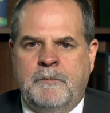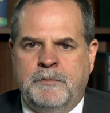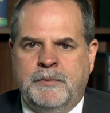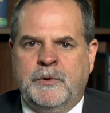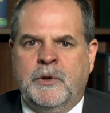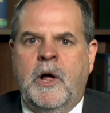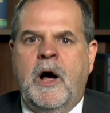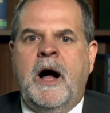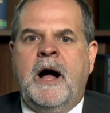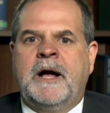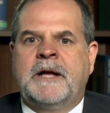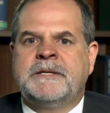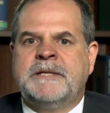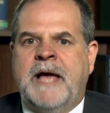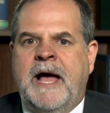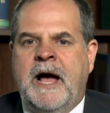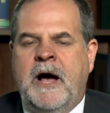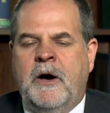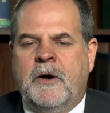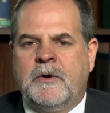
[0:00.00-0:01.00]
blocked
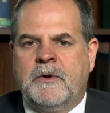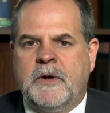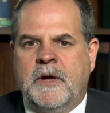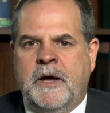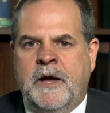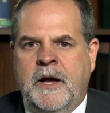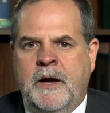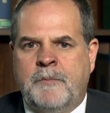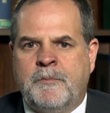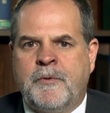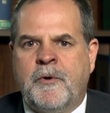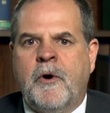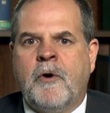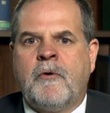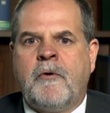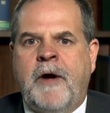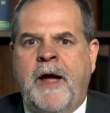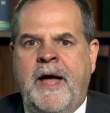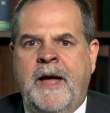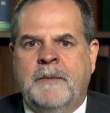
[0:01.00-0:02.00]
out
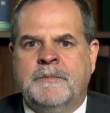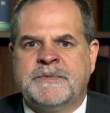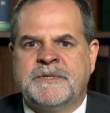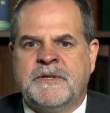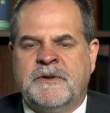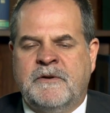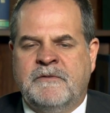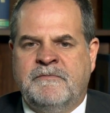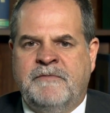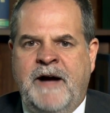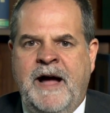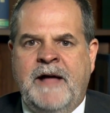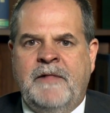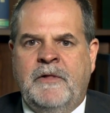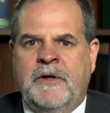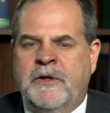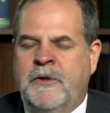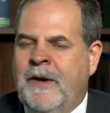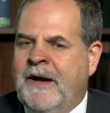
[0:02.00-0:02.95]
programs that are violent.